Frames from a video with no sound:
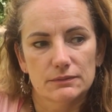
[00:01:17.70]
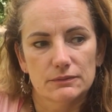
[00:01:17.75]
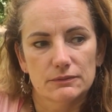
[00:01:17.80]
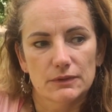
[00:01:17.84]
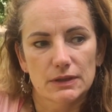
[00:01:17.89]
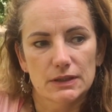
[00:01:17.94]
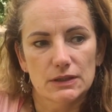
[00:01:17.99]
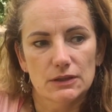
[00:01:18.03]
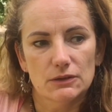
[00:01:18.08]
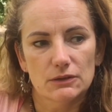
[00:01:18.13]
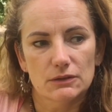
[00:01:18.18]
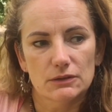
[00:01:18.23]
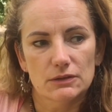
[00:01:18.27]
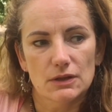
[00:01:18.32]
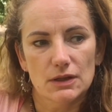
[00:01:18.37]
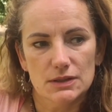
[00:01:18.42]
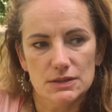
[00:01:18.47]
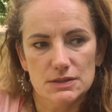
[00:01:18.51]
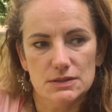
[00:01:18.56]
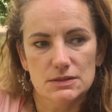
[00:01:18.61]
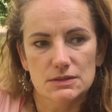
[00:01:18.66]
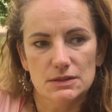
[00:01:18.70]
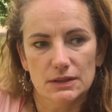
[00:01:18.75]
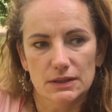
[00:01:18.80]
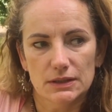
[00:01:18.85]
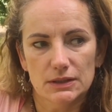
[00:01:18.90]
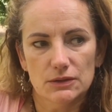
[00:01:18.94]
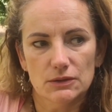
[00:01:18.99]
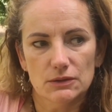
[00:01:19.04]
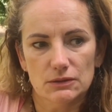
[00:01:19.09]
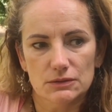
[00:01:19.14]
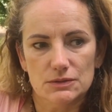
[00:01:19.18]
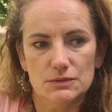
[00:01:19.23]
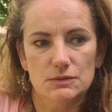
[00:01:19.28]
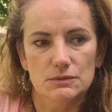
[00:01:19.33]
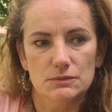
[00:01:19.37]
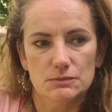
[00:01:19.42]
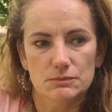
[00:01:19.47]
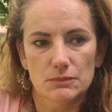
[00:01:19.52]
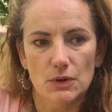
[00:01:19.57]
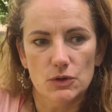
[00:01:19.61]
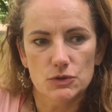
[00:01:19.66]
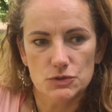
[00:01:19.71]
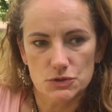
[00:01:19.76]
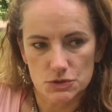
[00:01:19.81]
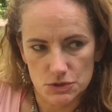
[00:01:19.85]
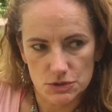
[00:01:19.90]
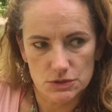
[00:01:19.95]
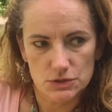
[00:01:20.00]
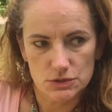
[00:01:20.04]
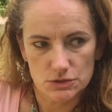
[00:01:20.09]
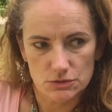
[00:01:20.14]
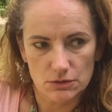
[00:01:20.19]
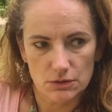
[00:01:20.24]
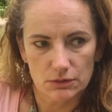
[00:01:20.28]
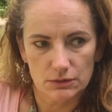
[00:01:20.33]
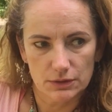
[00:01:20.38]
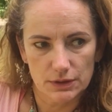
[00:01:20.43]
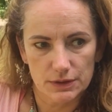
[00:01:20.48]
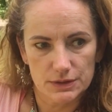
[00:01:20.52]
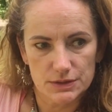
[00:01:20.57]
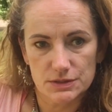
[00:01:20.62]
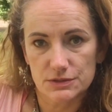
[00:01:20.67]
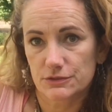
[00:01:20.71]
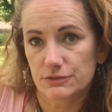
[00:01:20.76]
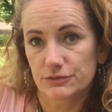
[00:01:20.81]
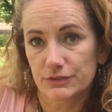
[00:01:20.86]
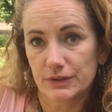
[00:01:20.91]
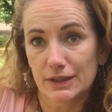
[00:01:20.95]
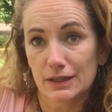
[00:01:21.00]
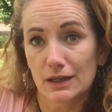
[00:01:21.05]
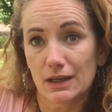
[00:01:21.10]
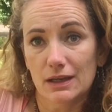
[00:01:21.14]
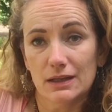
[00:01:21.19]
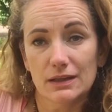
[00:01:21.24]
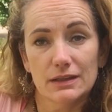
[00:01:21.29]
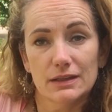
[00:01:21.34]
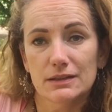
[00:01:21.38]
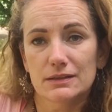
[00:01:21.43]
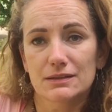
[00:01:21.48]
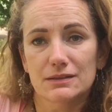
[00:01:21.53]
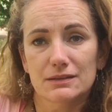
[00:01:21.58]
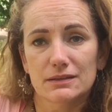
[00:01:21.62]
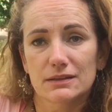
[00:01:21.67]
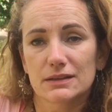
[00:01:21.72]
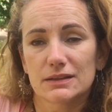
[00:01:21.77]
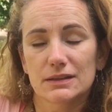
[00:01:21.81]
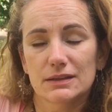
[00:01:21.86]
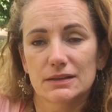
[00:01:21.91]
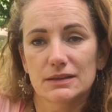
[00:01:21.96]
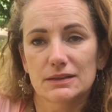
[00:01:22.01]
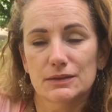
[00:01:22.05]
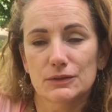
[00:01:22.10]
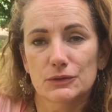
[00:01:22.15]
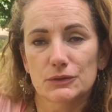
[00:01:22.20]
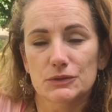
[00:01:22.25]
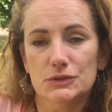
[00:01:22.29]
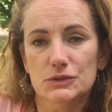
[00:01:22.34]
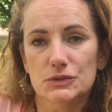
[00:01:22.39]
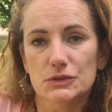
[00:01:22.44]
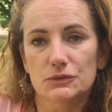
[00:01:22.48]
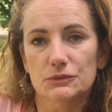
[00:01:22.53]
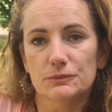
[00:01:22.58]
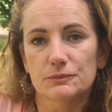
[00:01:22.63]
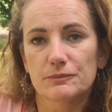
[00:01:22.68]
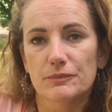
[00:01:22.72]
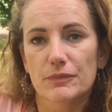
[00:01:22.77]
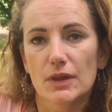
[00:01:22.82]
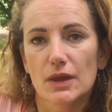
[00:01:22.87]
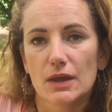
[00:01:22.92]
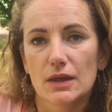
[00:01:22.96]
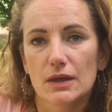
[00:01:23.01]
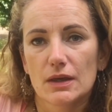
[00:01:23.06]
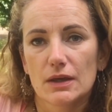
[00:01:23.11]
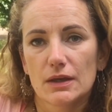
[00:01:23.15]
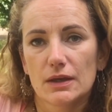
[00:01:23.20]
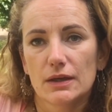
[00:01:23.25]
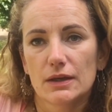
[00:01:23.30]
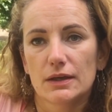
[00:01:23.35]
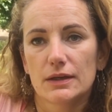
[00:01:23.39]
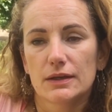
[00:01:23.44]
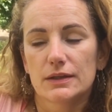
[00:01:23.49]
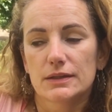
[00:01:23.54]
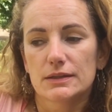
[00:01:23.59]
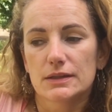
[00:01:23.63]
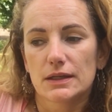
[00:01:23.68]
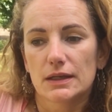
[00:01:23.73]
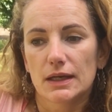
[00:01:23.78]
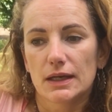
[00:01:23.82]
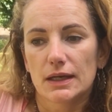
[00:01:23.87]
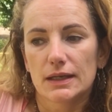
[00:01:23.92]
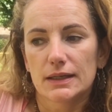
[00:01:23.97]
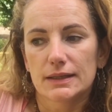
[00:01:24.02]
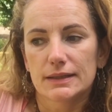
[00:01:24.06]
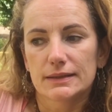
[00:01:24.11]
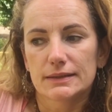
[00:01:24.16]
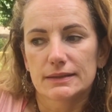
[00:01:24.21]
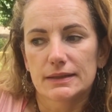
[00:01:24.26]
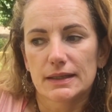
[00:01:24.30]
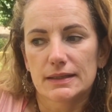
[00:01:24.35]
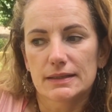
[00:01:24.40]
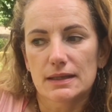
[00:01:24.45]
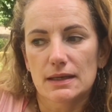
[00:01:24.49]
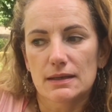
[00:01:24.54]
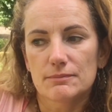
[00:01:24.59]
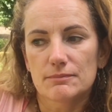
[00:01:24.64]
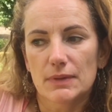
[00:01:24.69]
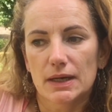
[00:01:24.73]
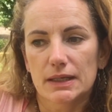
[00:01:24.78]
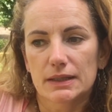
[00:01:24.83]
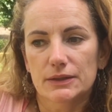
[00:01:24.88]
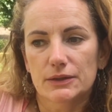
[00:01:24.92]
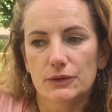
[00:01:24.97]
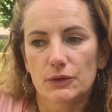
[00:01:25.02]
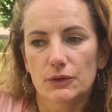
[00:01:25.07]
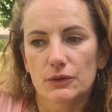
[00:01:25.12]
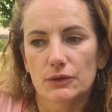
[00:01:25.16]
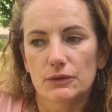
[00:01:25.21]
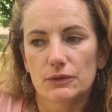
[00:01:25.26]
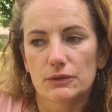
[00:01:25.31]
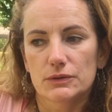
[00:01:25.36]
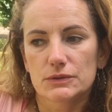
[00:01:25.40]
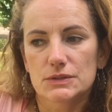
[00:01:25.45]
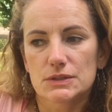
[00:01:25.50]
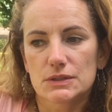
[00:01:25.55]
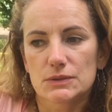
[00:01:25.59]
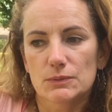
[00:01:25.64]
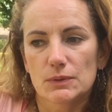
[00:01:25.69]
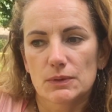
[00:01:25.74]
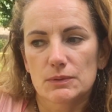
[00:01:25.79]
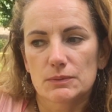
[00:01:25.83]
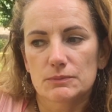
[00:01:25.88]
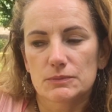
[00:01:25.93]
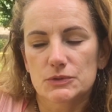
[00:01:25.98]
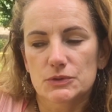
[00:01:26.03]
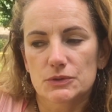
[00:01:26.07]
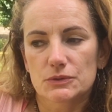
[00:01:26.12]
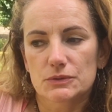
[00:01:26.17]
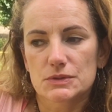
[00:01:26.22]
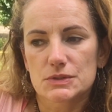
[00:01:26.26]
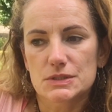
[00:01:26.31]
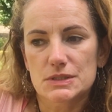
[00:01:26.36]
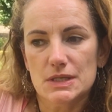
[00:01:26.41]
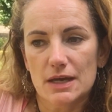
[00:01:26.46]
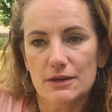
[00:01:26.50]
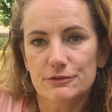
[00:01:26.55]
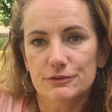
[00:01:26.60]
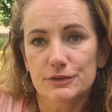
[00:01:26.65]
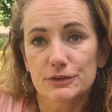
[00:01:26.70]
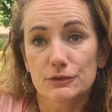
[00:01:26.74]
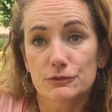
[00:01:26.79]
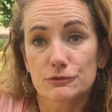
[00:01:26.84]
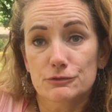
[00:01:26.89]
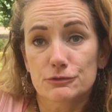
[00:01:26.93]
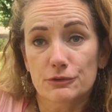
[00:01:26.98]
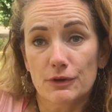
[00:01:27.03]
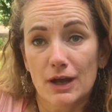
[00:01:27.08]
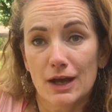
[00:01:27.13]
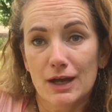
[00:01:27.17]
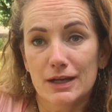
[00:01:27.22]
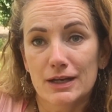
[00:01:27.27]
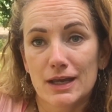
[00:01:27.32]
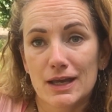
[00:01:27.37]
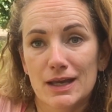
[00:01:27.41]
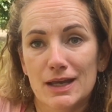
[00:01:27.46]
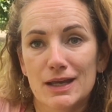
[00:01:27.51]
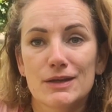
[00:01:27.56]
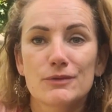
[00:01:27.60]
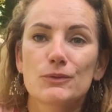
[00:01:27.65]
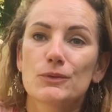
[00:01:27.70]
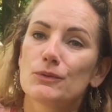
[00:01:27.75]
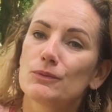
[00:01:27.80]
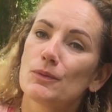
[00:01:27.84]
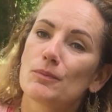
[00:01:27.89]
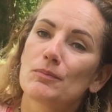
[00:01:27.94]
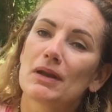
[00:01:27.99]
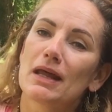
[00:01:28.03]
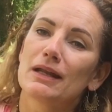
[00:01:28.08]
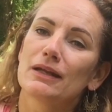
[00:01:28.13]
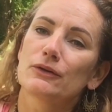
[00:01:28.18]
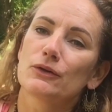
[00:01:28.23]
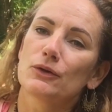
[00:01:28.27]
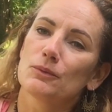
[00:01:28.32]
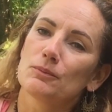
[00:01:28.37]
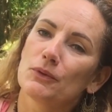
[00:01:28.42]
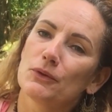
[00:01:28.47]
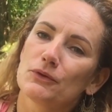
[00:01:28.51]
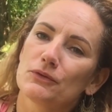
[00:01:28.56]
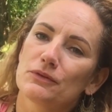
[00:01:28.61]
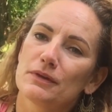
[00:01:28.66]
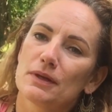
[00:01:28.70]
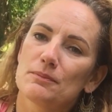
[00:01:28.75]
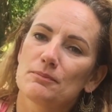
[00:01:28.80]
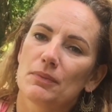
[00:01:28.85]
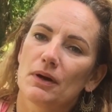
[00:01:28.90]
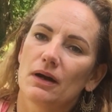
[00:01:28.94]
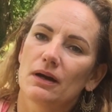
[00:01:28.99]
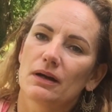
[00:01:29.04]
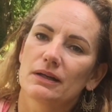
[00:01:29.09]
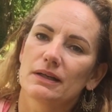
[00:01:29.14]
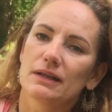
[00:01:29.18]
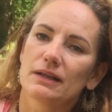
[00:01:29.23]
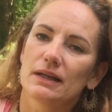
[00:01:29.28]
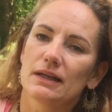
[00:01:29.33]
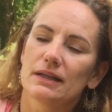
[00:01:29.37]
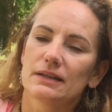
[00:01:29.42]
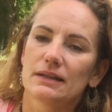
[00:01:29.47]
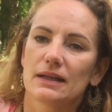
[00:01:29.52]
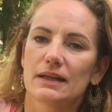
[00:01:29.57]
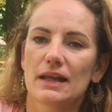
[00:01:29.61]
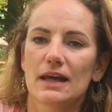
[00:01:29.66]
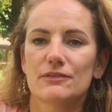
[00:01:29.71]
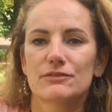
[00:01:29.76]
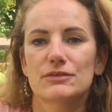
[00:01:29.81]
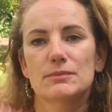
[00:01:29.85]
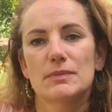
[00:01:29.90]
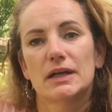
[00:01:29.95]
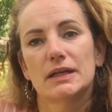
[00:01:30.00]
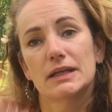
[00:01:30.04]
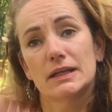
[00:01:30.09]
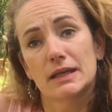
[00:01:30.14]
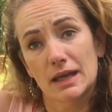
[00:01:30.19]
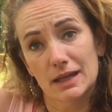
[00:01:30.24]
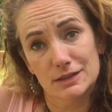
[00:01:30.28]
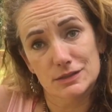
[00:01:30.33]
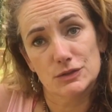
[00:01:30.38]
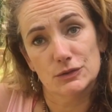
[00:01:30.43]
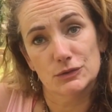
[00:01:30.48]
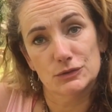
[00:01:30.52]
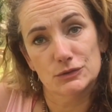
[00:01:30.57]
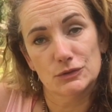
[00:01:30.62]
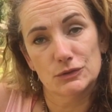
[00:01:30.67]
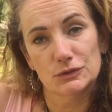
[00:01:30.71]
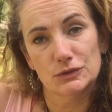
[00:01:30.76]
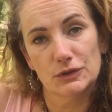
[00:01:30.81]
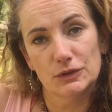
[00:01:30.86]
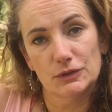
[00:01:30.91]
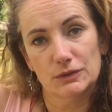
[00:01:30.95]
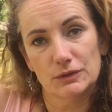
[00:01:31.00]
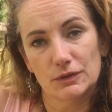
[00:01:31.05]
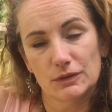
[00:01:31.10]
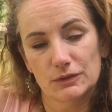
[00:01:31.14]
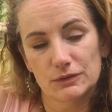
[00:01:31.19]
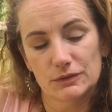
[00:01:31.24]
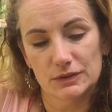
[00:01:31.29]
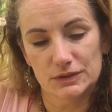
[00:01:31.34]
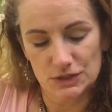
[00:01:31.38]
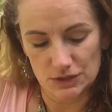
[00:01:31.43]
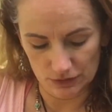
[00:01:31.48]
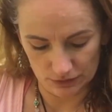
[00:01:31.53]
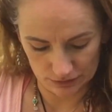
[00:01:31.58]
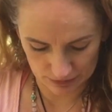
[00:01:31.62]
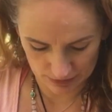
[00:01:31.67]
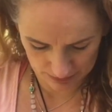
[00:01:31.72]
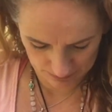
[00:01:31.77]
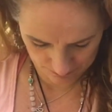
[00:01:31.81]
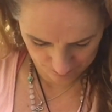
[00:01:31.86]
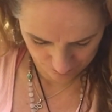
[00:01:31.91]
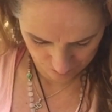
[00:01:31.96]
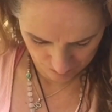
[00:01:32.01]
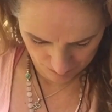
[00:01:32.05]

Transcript: when you're not in your most strongest feeling, it hurts you. And then my girl, she will turn 7 on Friday. We were planning her birthday party, and then everybody cancelled, all the children.